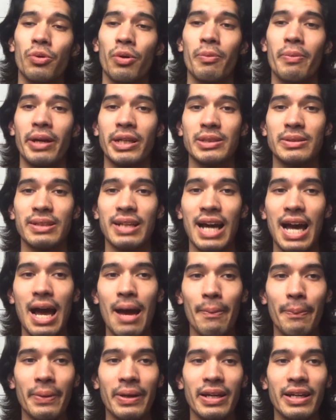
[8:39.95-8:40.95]
what makes me
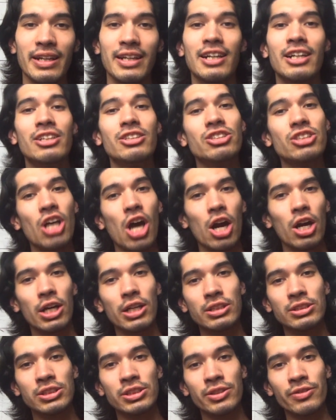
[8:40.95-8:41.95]
happy,
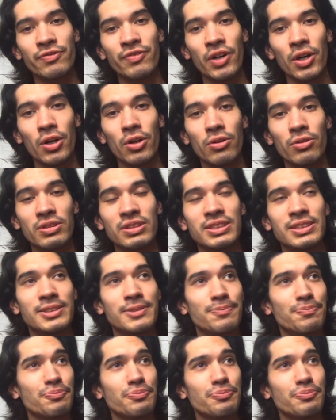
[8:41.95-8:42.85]
talking to you folks.